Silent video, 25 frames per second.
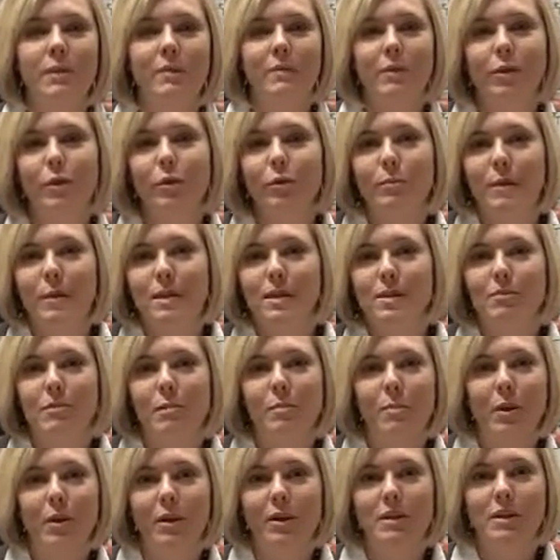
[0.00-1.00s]
We have a youth
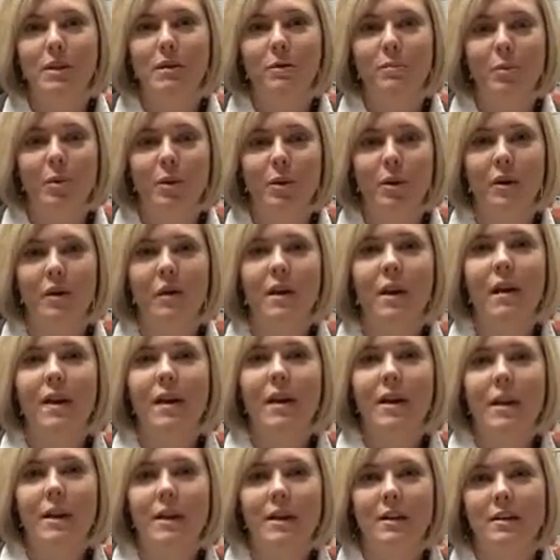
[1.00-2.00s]
ministry bulletin board
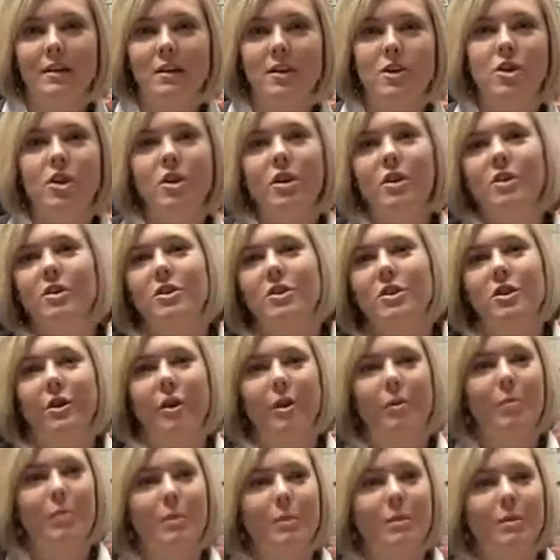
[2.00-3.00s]
in the church, so
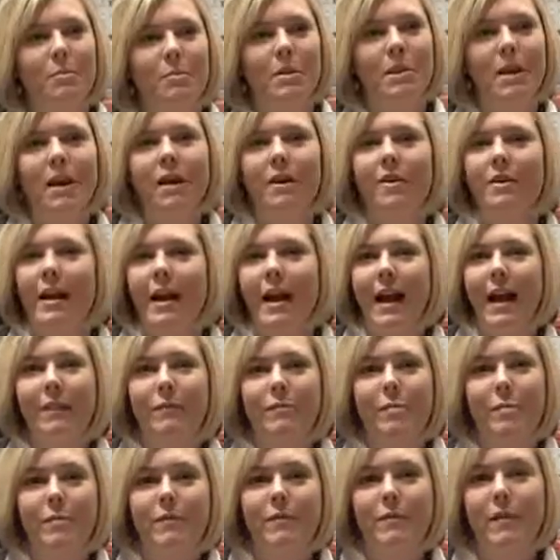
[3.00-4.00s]
I put them there, and I
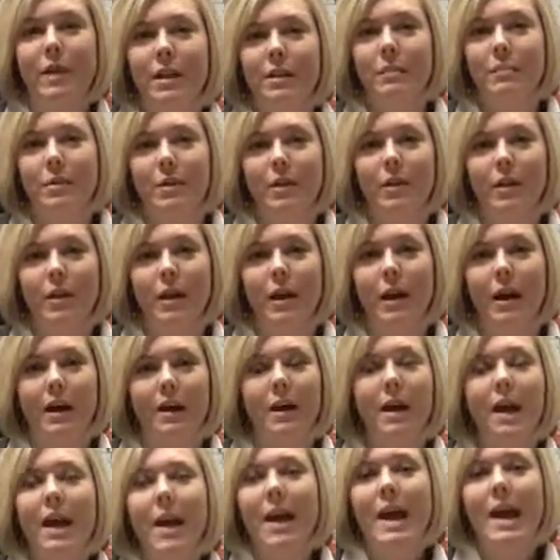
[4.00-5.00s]
have them available
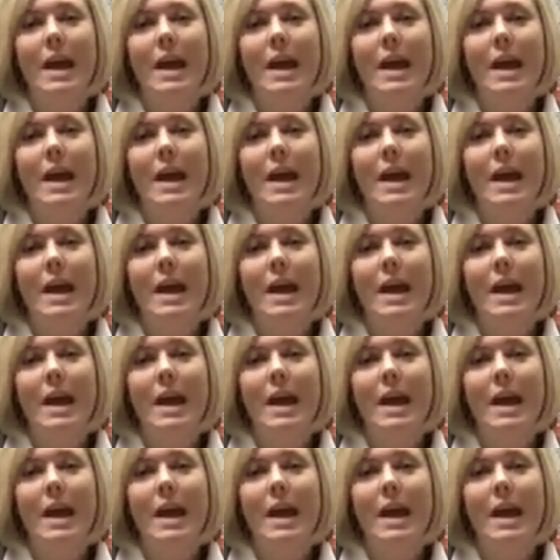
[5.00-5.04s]
at